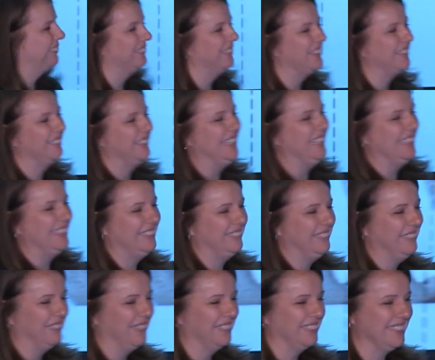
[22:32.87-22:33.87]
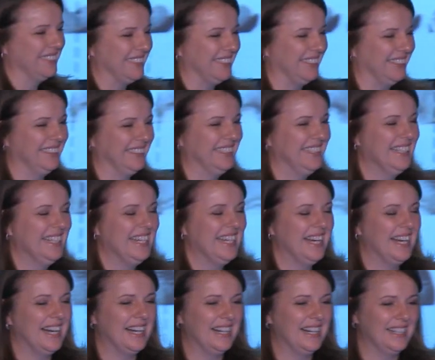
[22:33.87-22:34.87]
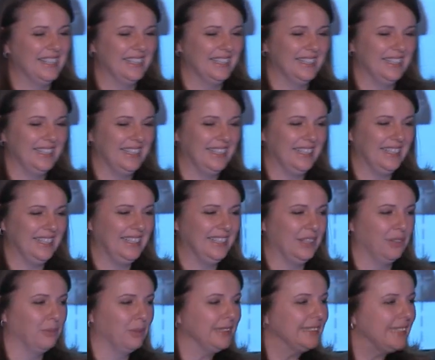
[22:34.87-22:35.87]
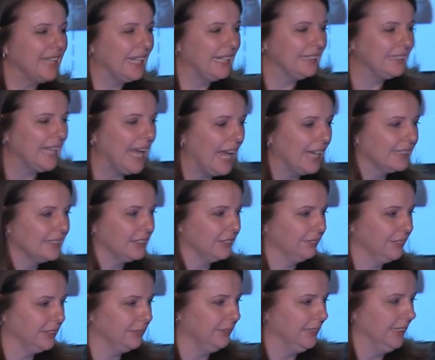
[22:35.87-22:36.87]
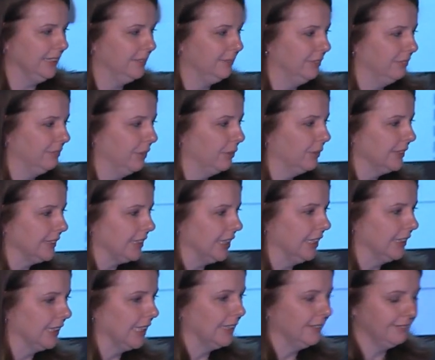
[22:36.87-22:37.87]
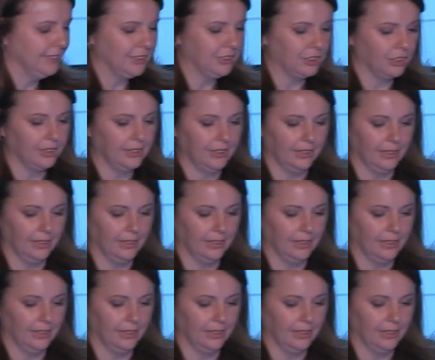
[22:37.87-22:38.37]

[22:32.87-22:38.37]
what do we need to be focused on? What's that attack surface we need to be focused on? Kind of start